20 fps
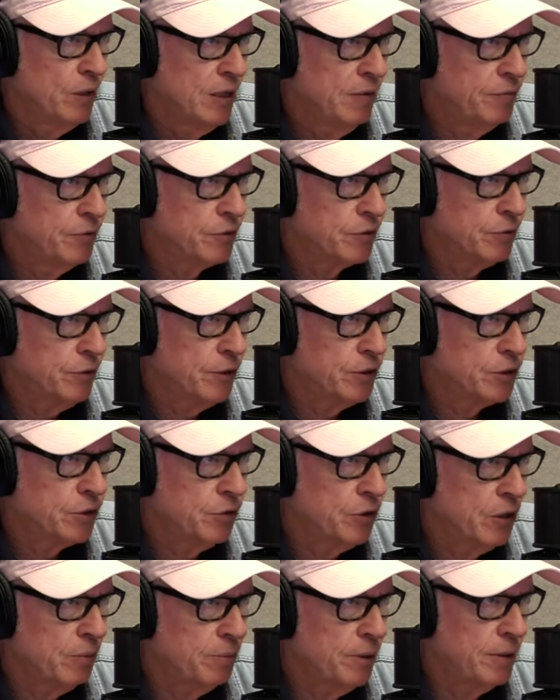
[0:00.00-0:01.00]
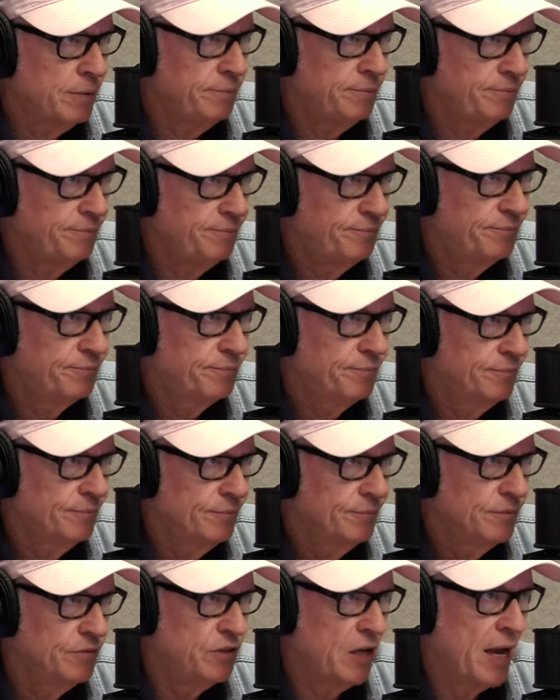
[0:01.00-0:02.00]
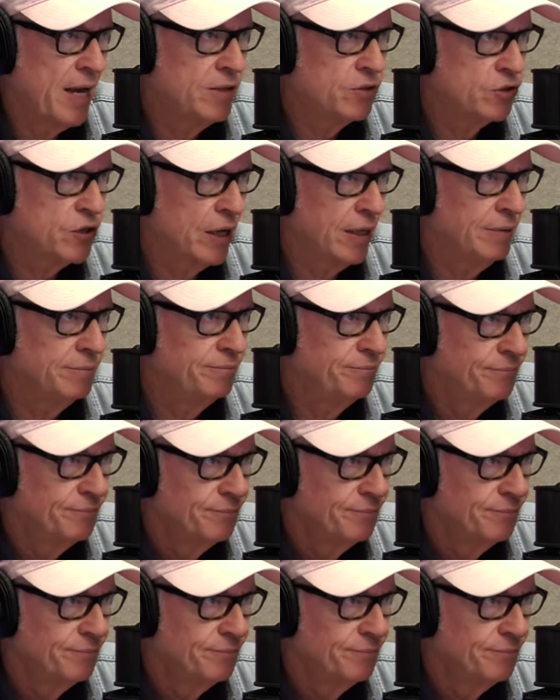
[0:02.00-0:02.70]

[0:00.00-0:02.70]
We have this great story about dancing.